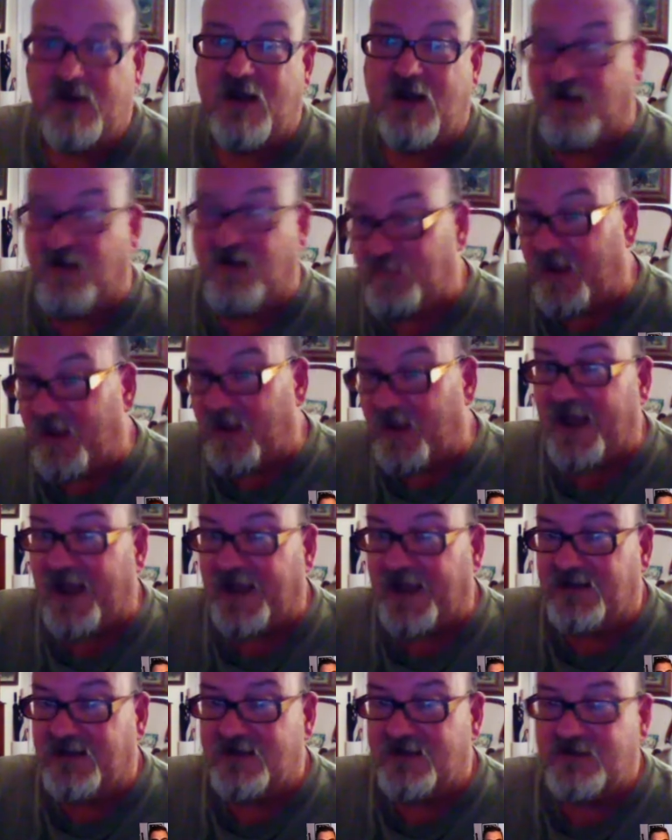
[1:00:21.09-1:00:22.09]
of
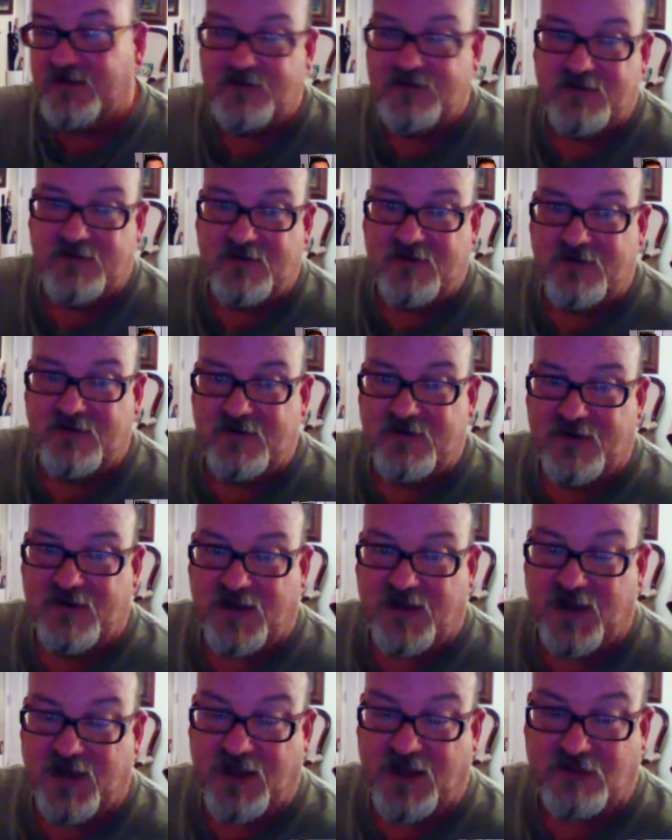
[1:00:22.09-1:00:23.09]
mine.
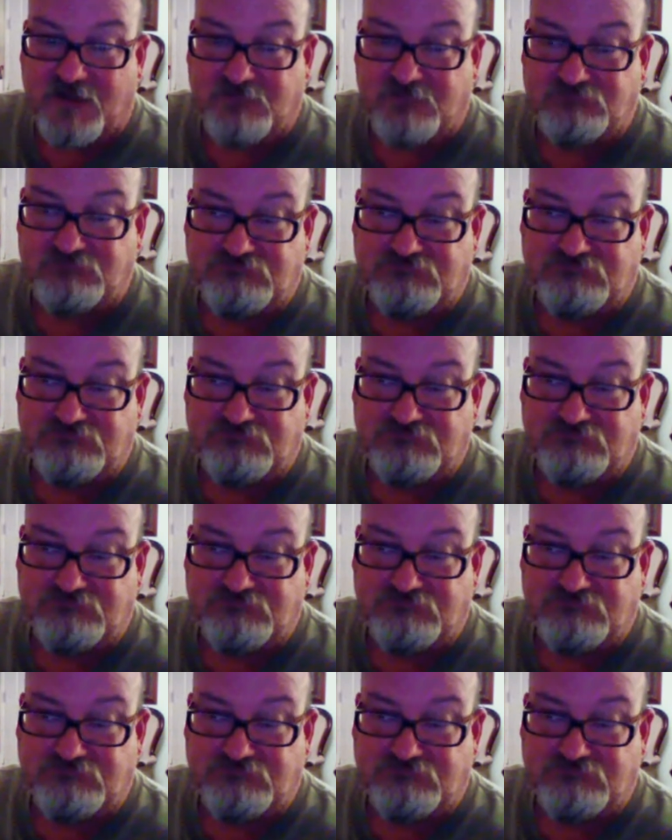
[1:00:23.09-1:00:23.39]
Um,